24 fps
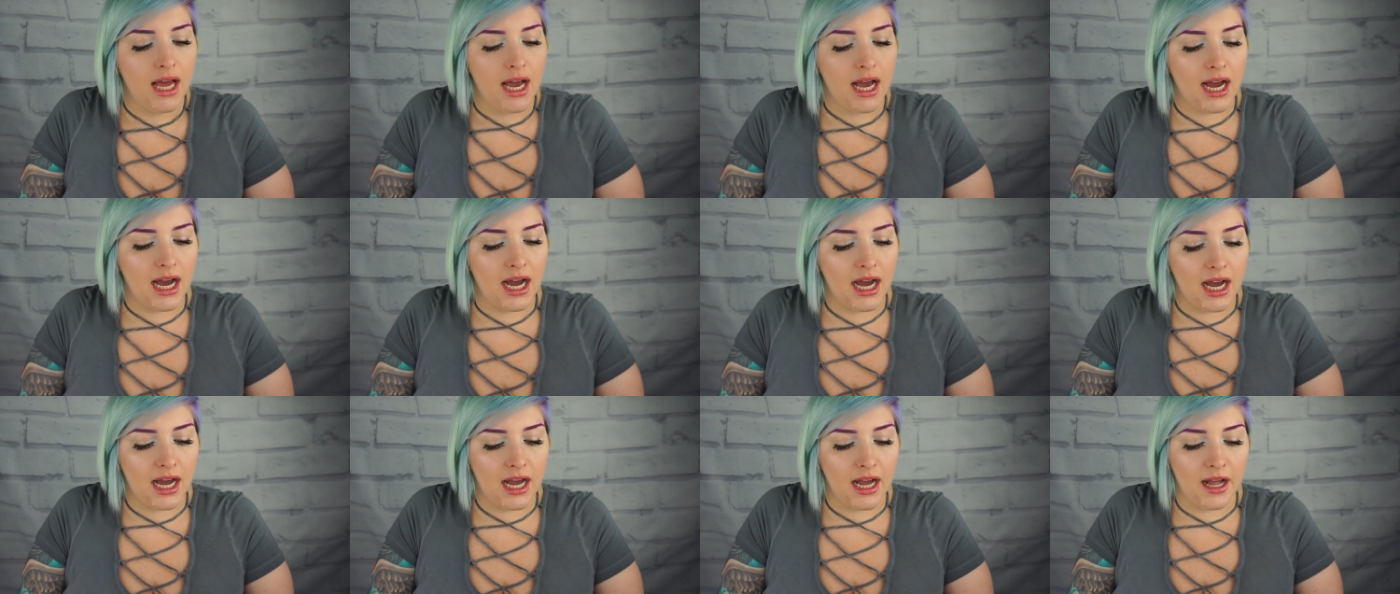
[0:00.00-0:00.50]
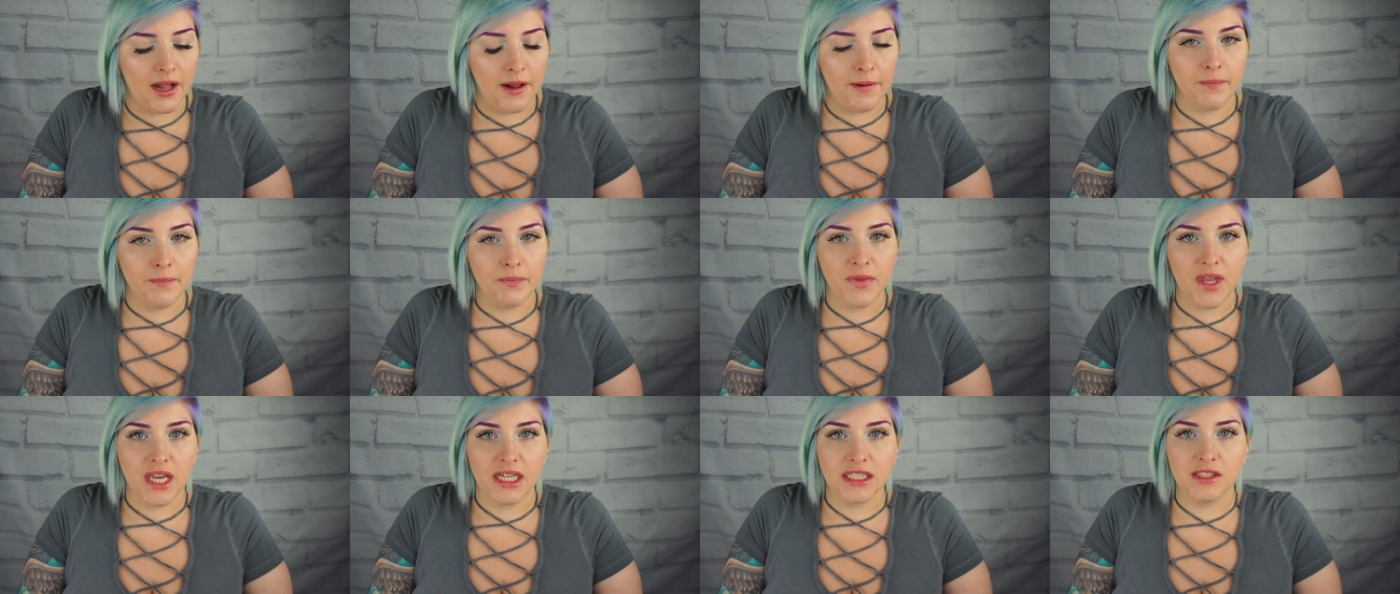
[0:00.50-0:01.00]

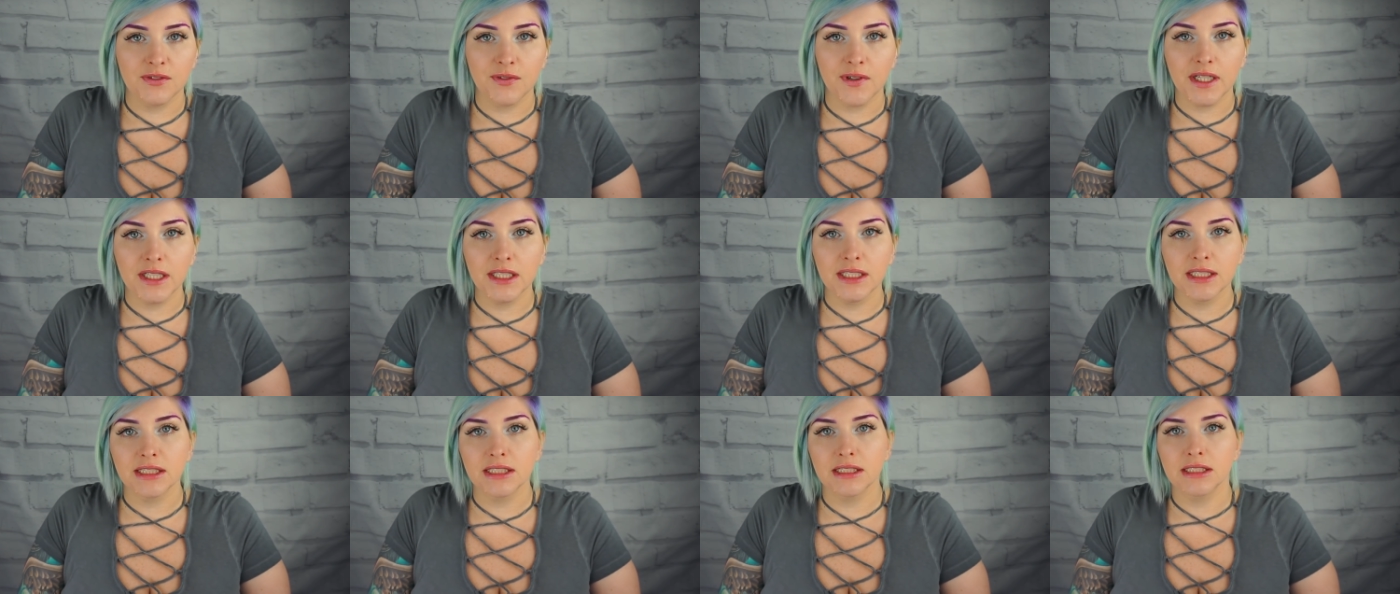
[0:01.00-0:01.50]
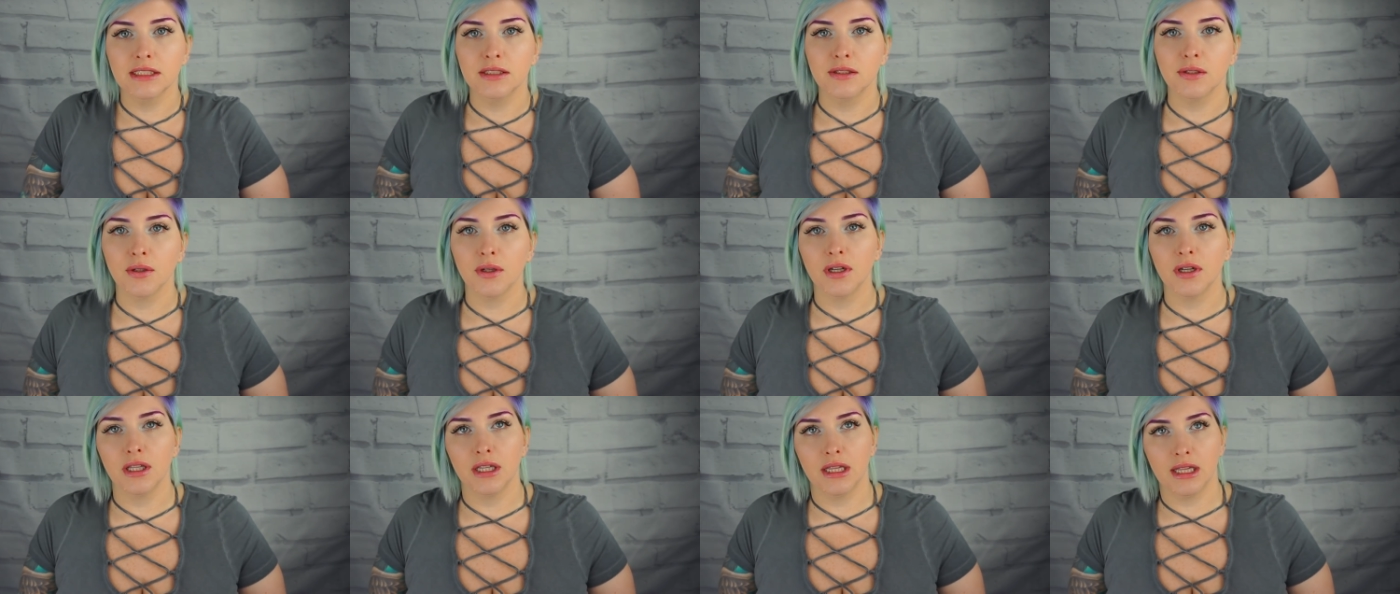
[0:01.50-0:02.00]
As far as
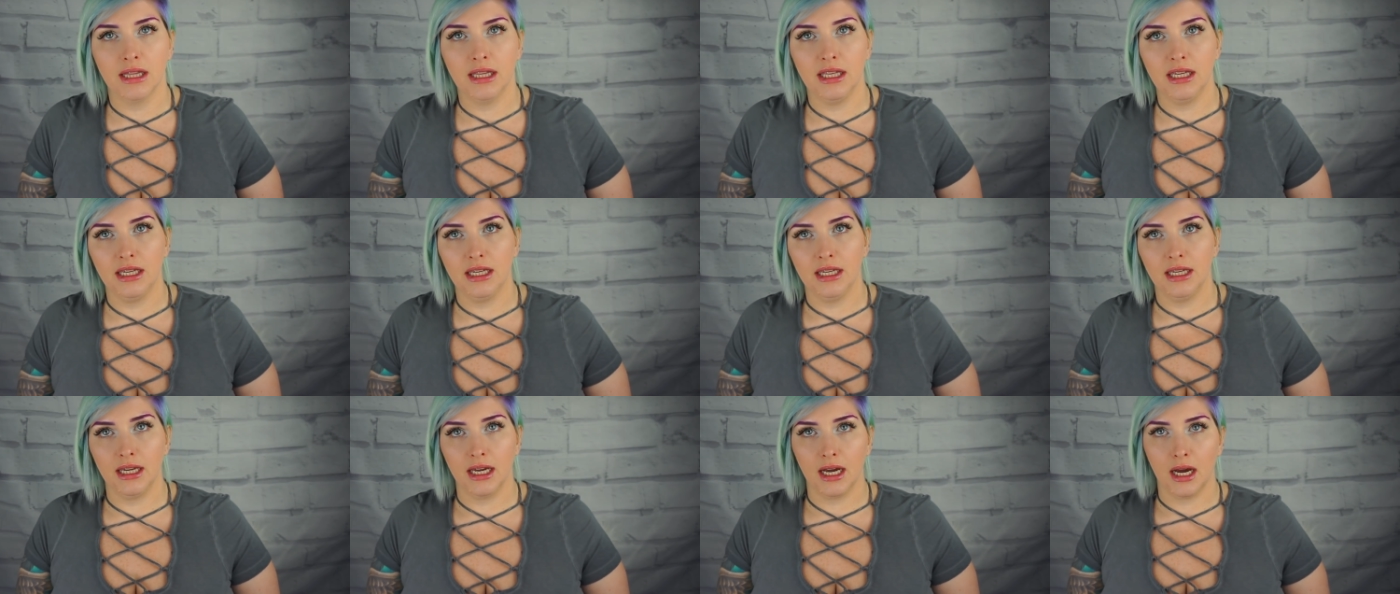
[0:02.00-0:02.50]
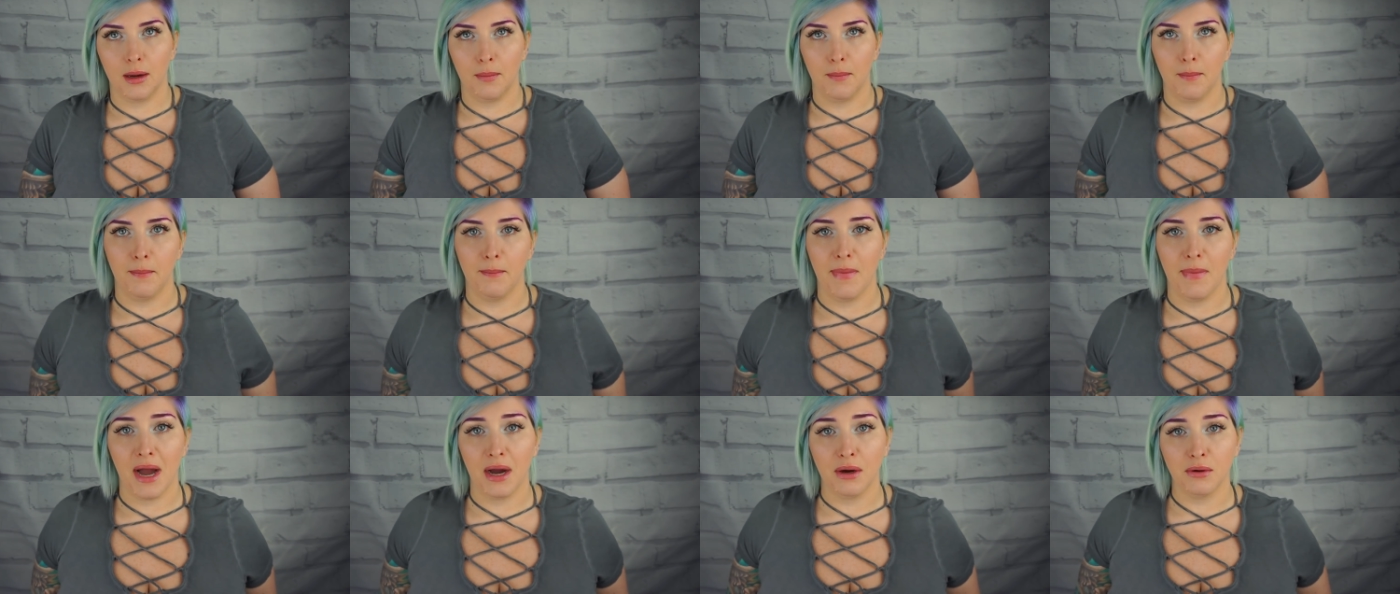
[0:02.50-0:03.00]
the
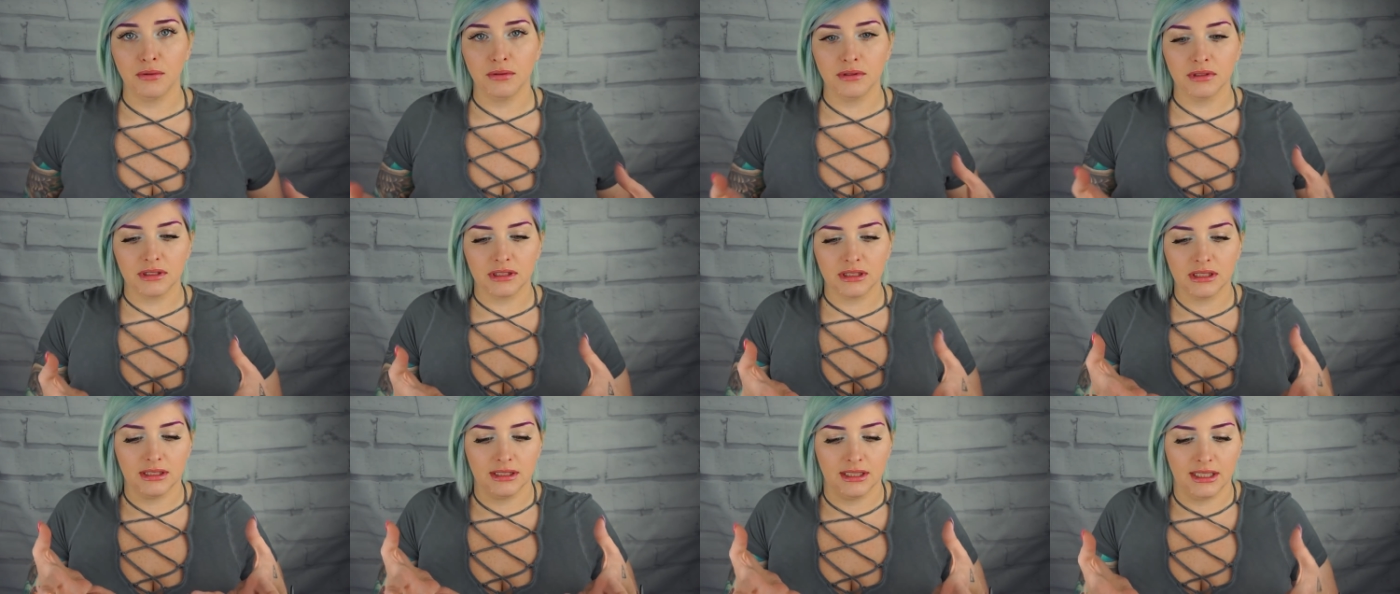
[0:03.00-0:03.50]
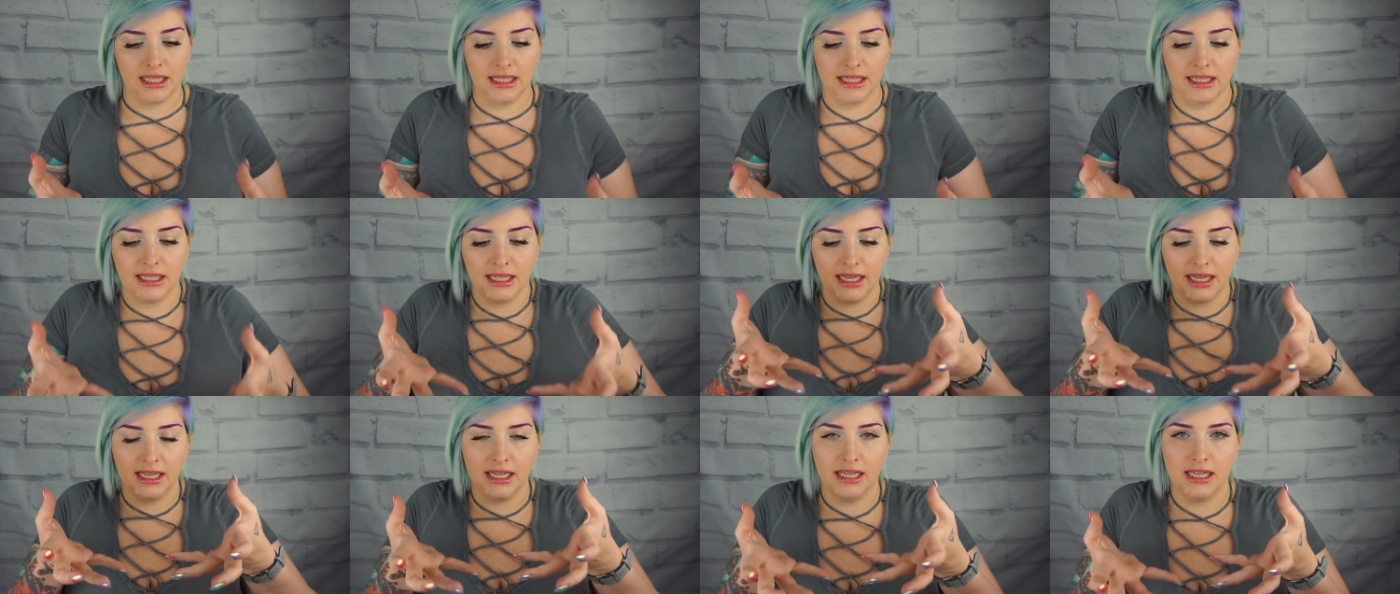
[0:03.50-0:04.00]
amount, like